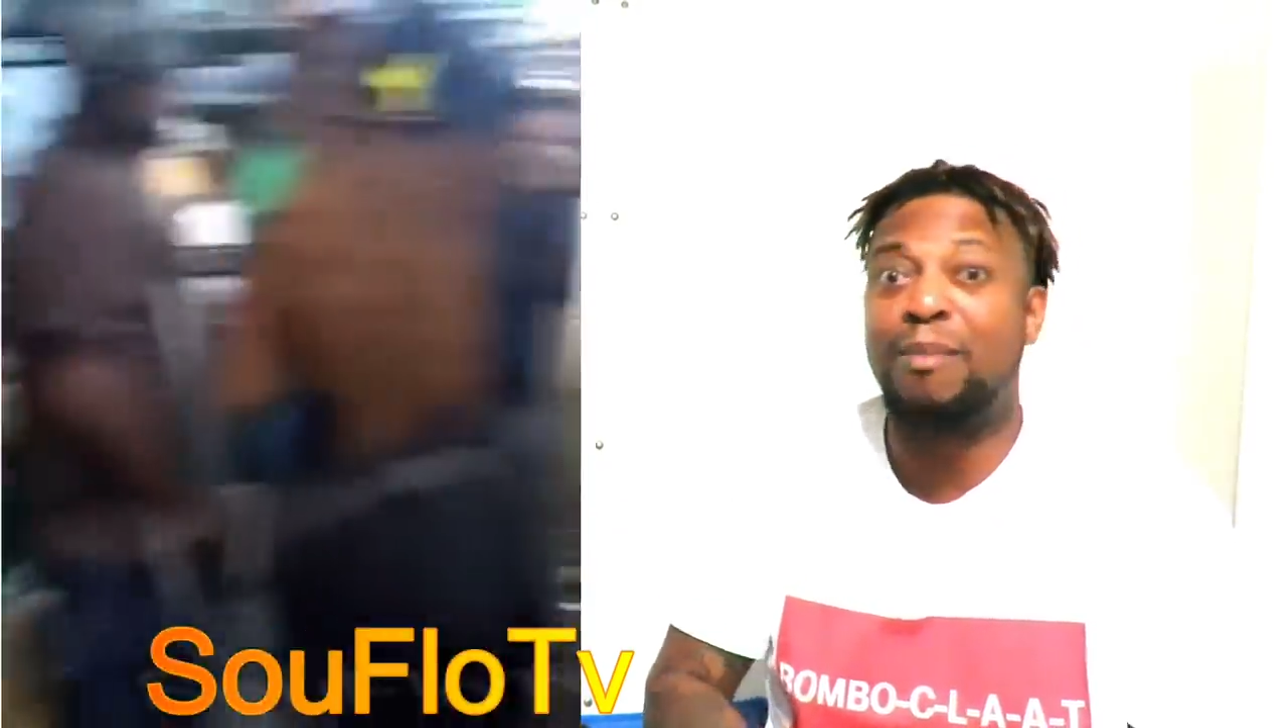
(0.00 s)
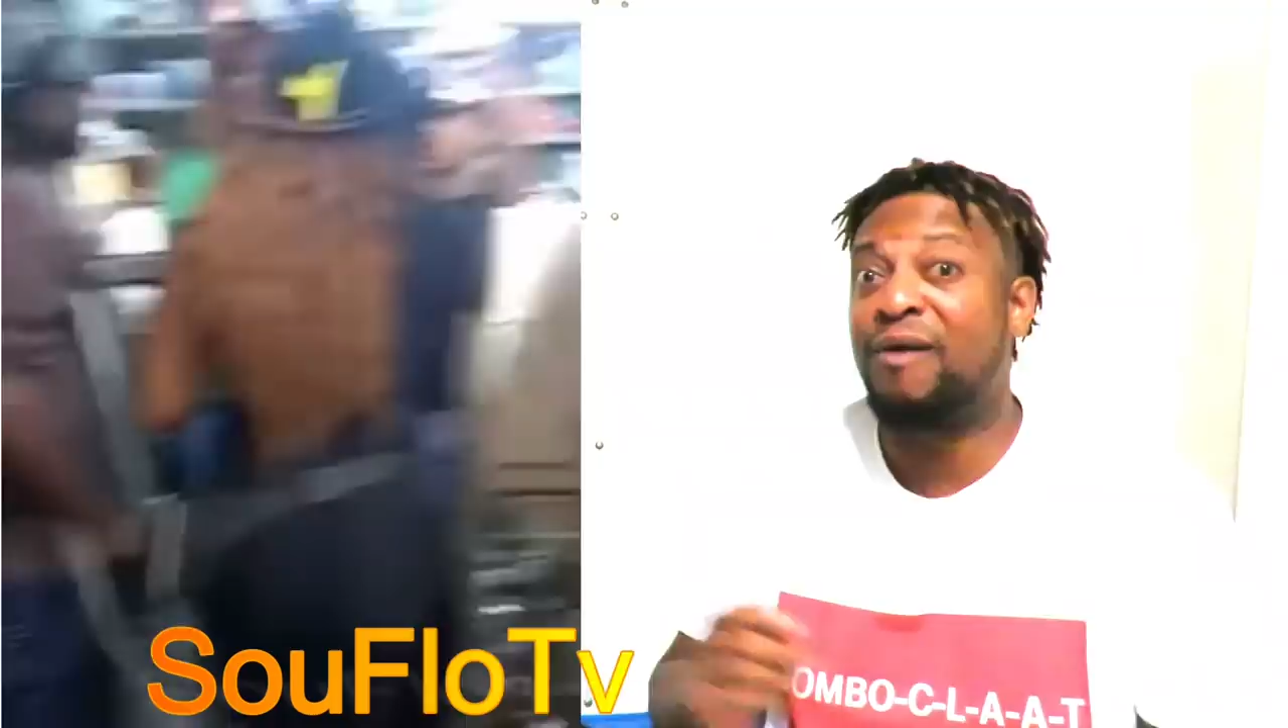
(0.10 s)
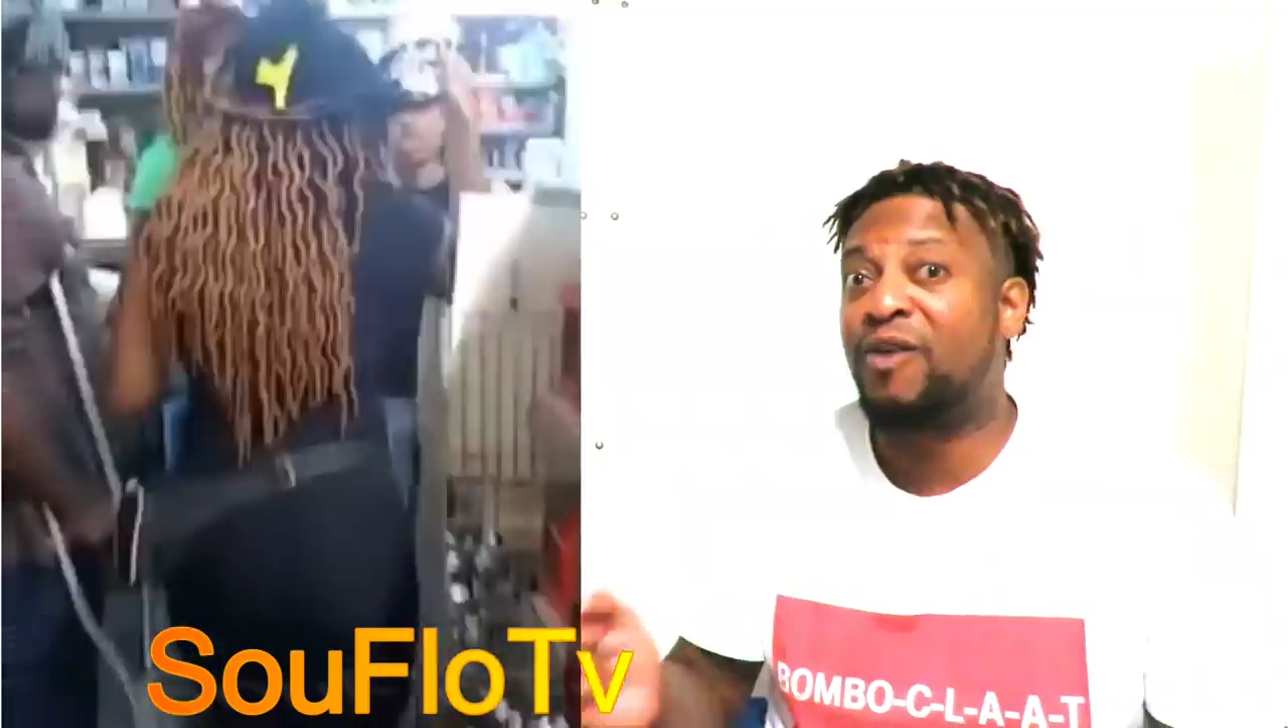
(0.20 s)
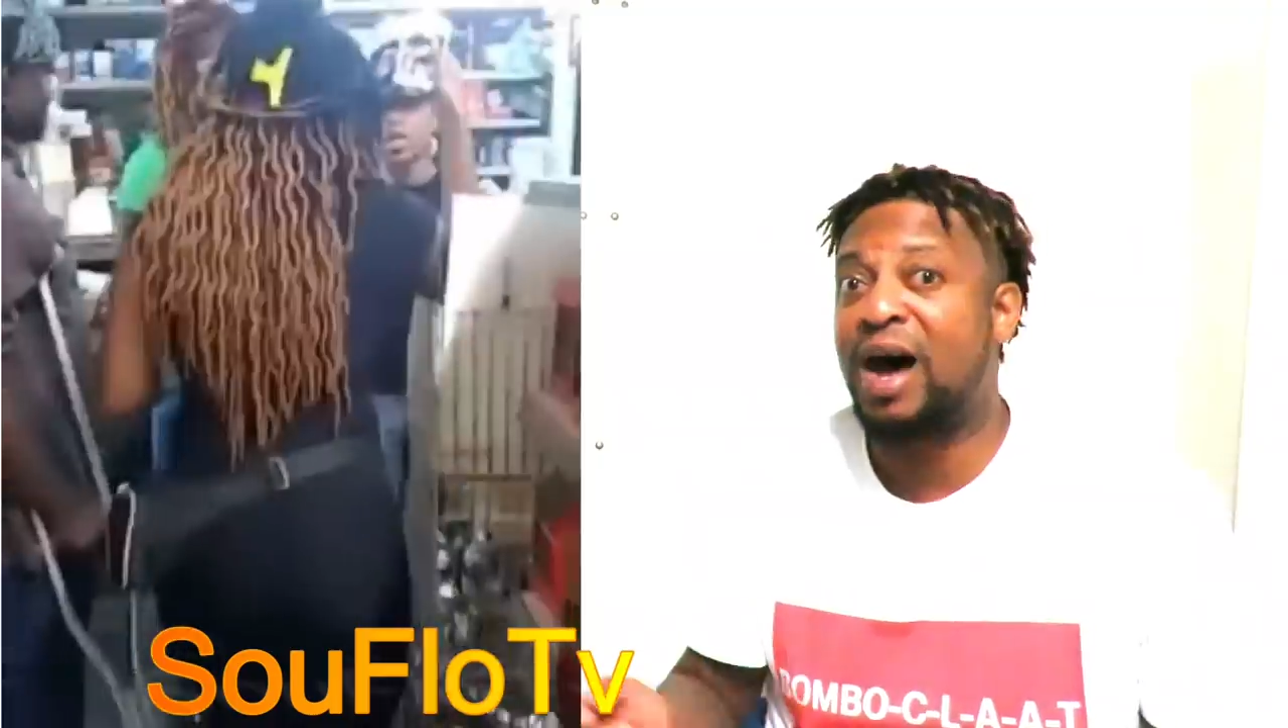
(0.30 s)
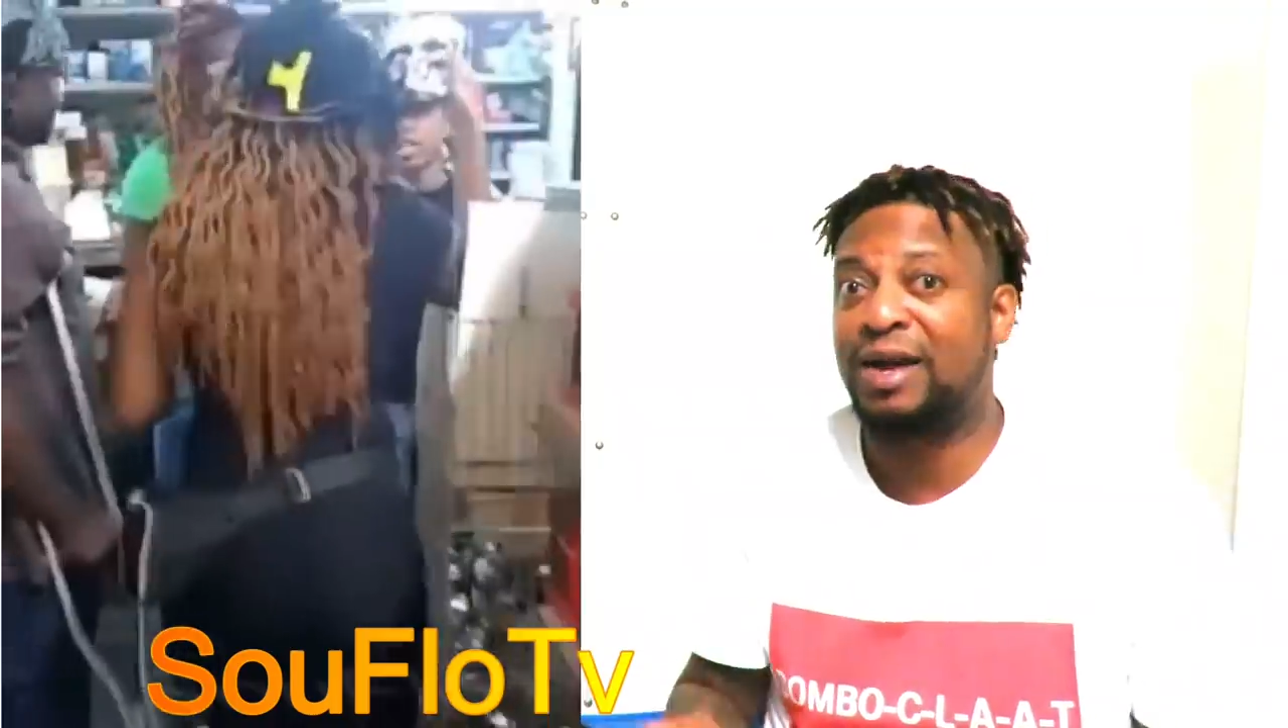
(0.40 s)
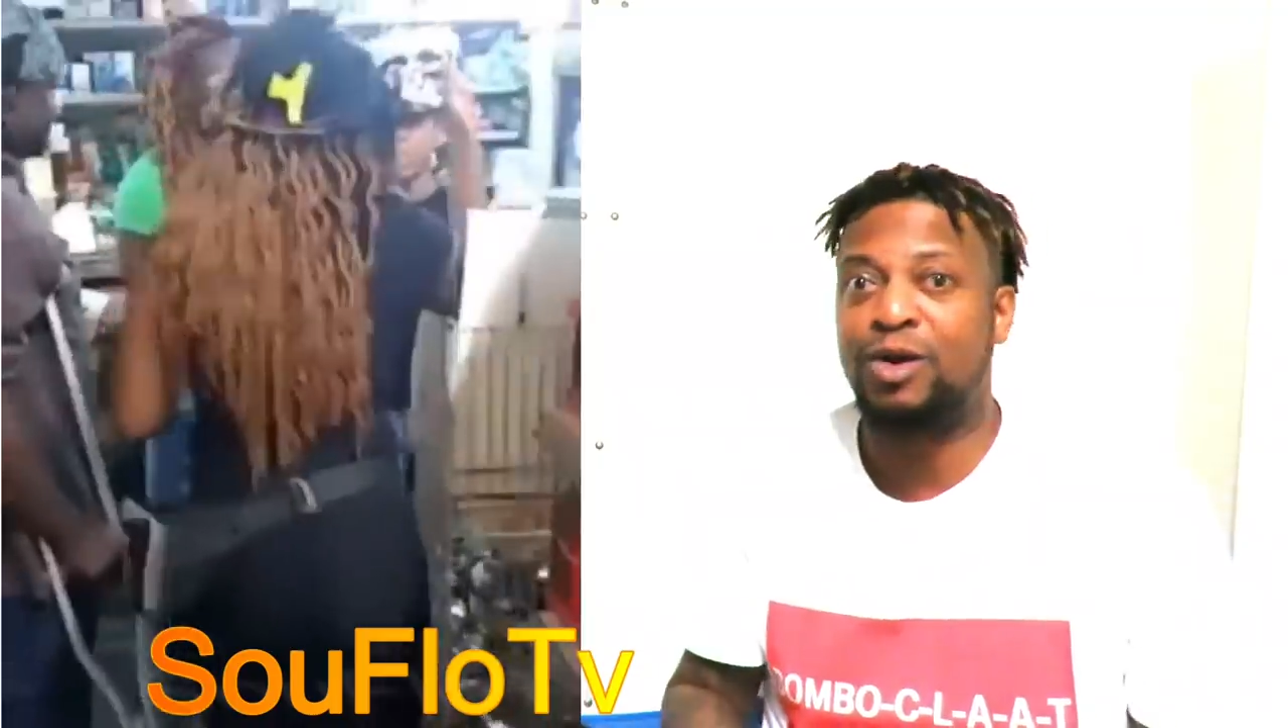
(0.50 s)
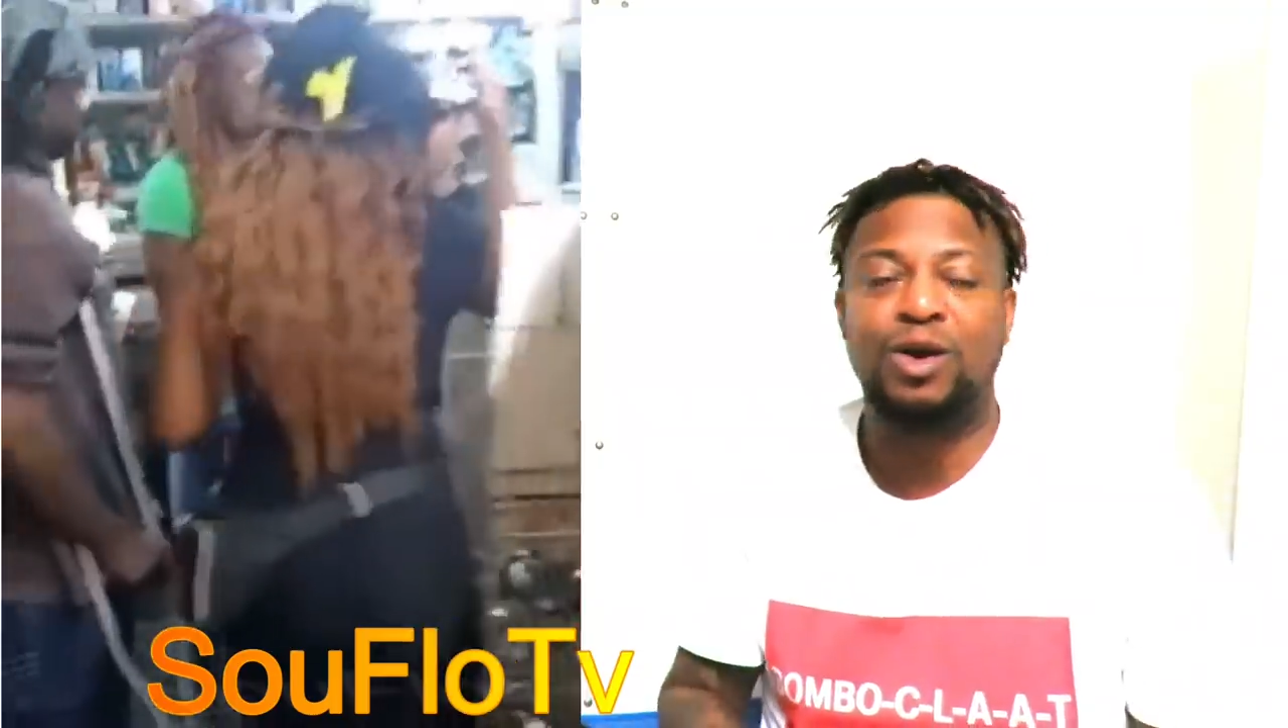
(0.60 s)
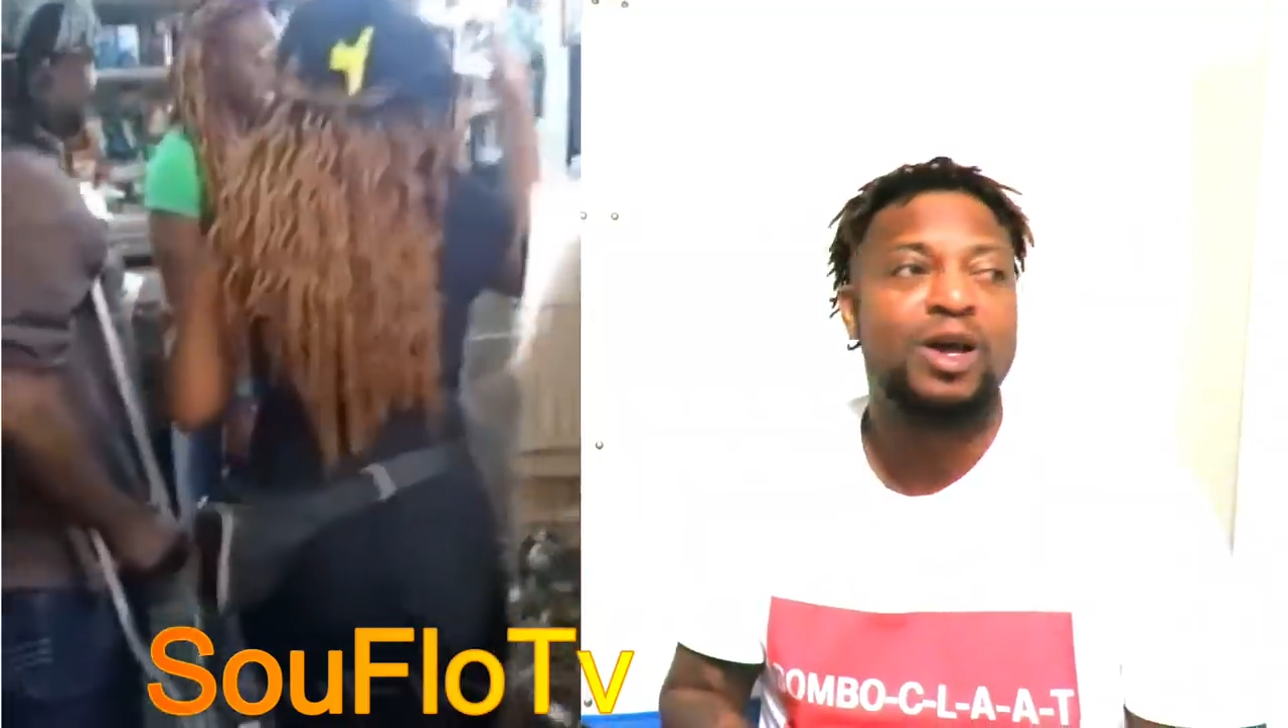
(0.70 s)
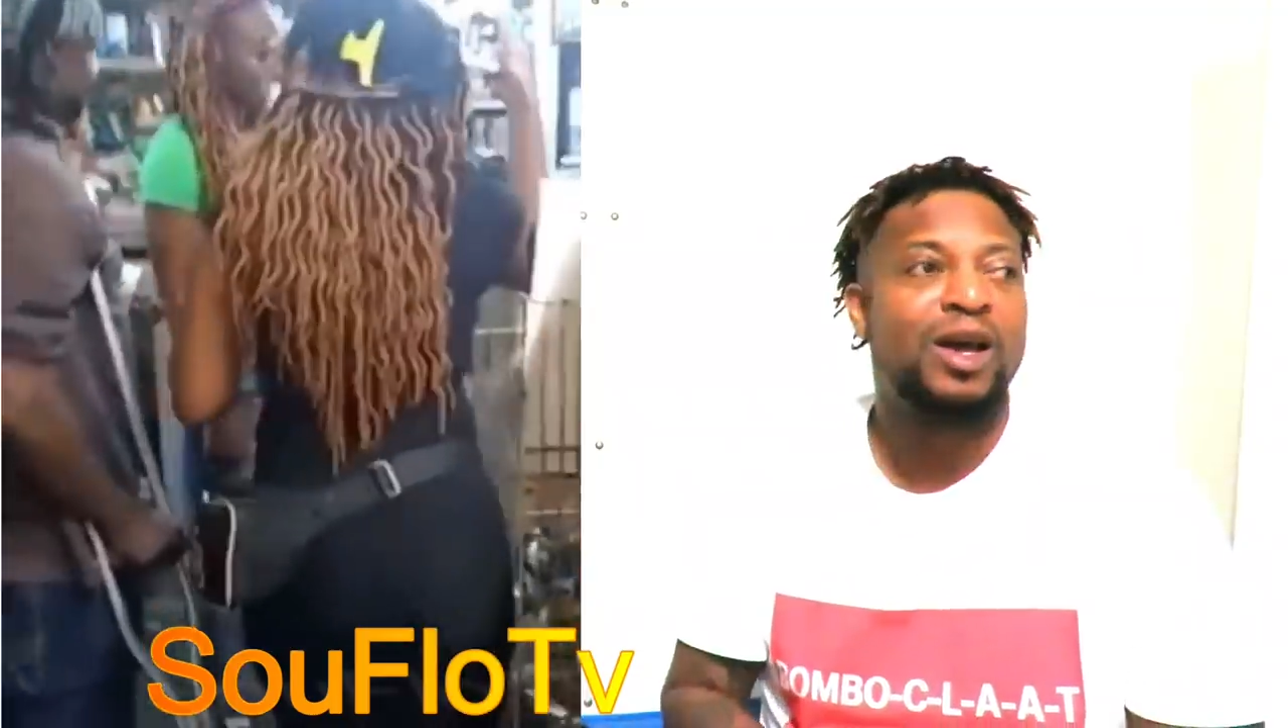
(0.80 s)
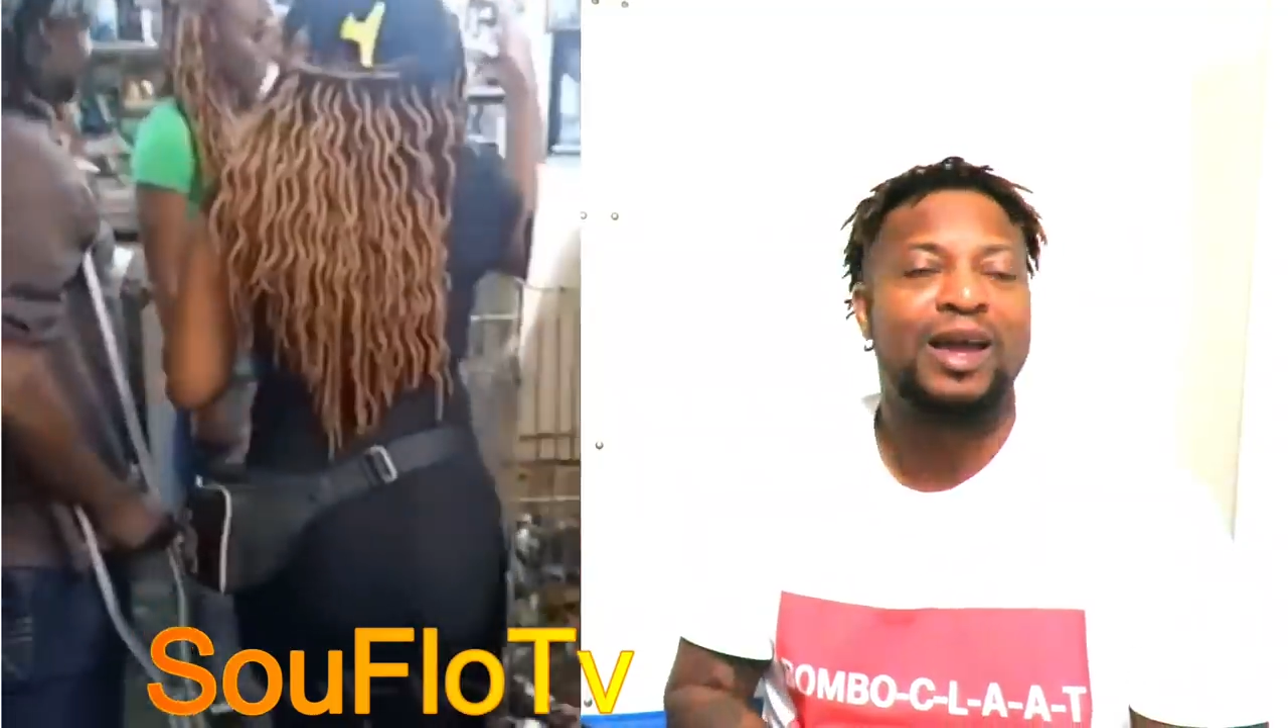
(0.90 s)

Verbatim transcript: Movado.